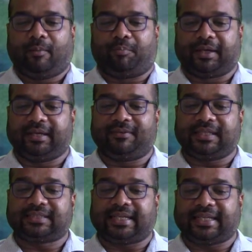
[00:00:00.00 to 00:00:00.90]

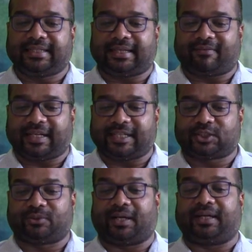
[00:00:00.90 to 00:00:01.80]
Previously, Yavana
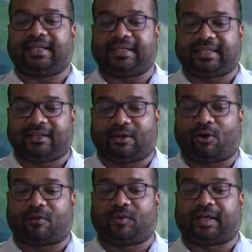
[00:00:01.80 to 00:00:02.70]
Asura, that the
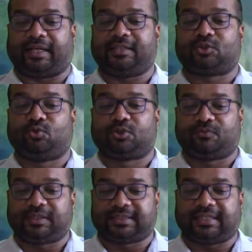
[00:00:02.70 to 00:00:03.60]
lord of the Greeks, whose
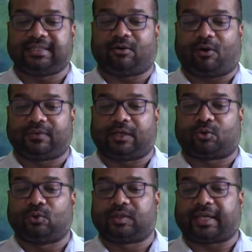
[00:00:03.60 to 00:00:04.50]
vision of the
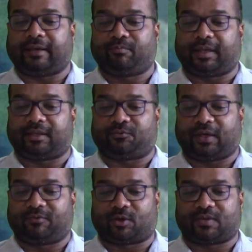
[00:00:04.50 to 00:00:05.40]
truth came by the
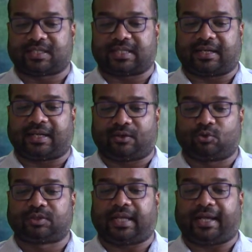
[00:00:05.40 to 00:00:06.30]
favor of the sun and
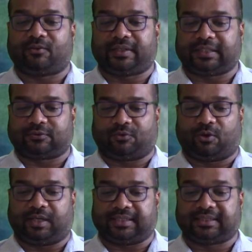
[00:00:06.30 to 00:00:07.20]
whose language is
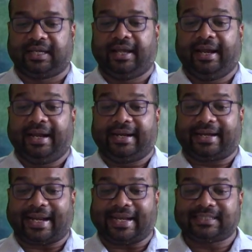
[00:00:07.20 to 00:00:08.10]
flawless,
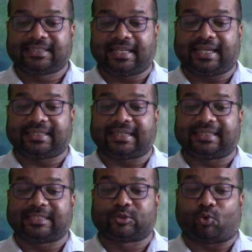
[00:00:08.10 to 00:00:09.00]

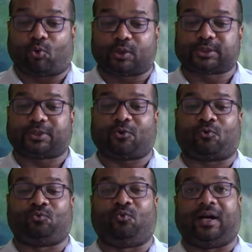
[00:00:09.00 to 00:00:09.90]
translated this ocean
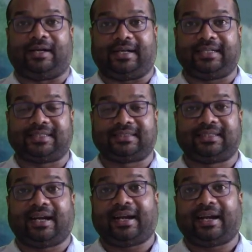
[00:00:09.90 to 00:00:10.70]
of words,